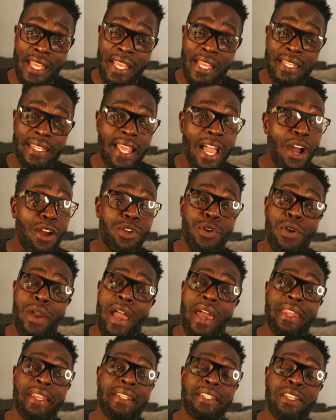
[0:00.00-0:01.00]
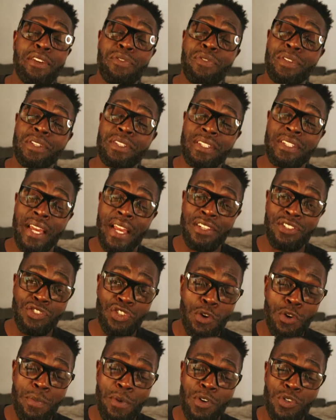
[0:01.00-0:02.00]
Now you're adding different size
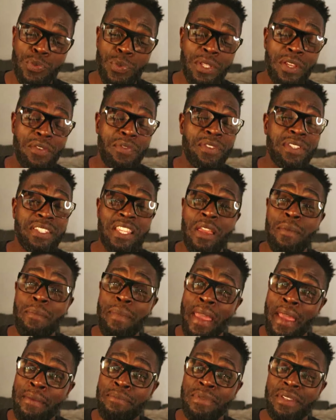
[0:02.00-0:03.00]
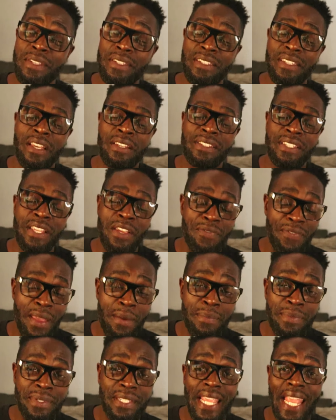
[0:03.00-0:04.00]
turbos with different
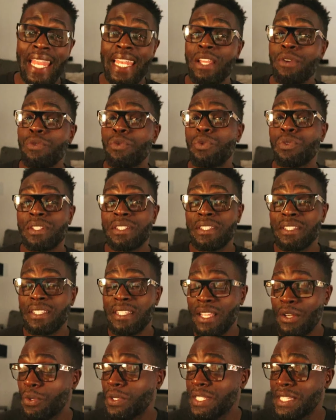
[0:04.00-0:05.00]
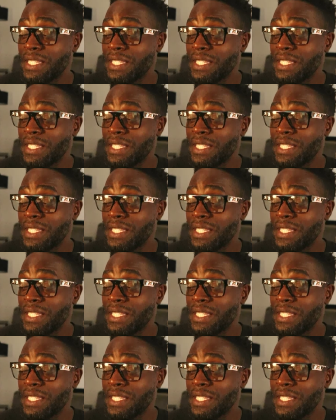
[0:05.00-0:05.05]
CFMs, and it will